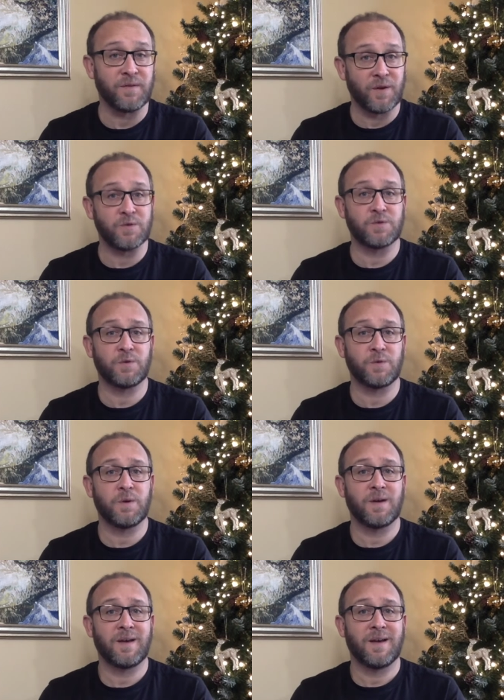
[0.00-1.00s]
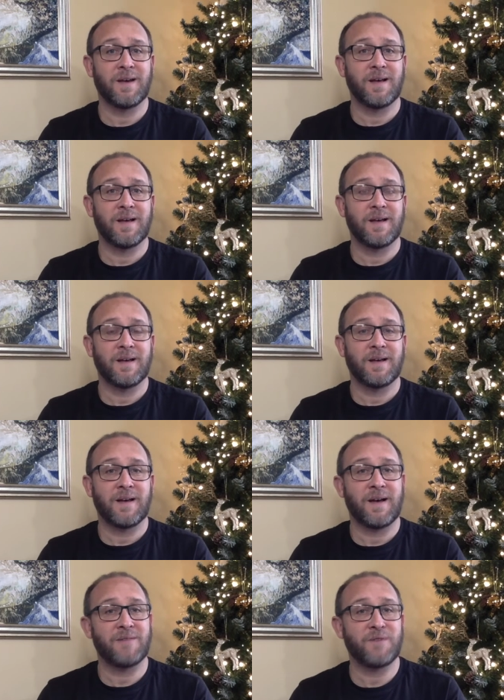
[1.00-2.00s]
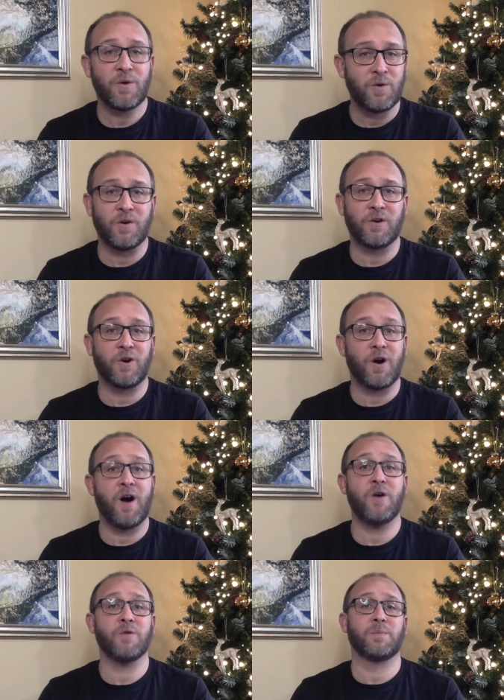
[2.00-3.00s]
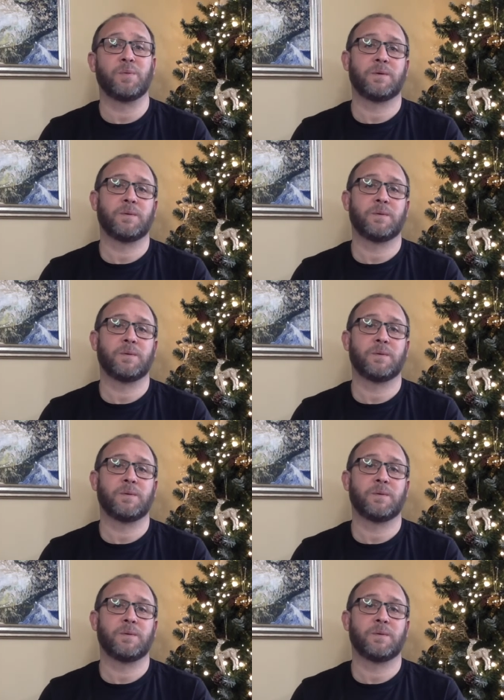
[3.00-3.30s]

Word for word: are those who have no longer got hope